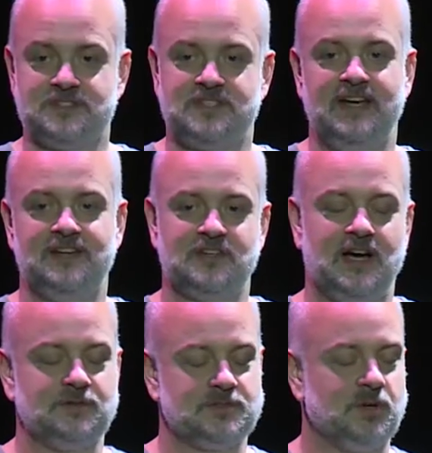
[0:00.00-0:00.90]
stage,
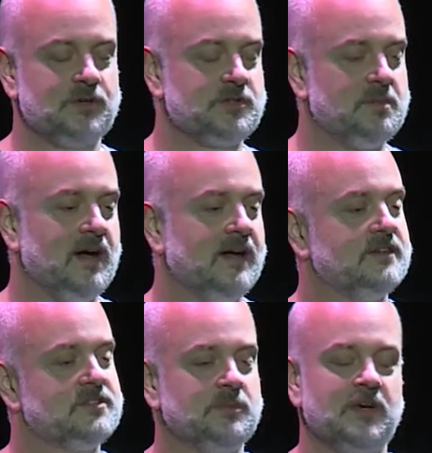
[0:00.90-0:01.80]
I was approached by
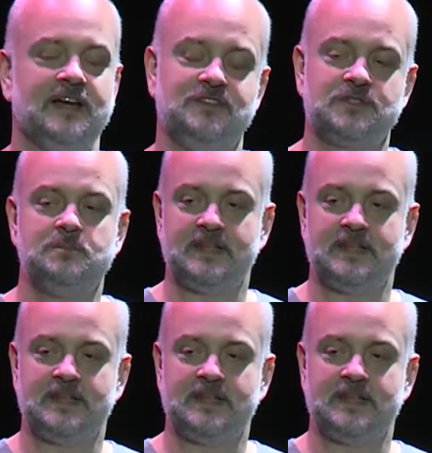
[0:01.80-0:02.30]
someone I had just